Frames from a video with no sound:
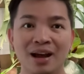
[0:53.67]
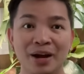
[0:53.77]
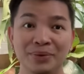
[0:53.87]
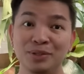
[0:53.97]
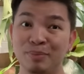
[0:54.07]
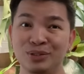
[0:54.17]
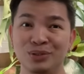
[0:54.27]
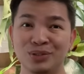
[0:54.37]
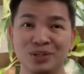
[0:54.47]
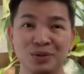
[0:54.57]
I was supposed
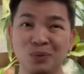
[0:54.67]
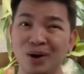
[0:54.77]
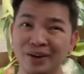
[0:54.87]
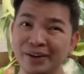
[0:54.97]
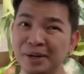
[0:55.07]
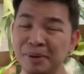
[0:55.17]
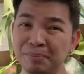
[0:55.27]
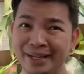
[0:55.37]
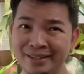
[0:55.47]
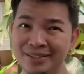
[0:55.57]
to start watering my
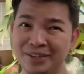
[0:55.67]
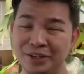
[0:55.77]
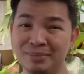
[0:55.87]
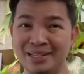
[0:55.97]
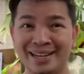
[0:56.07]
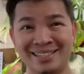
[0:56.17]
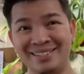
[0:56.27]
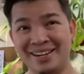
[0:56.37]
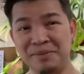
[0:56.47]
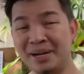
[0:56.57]
Platyceriums last night,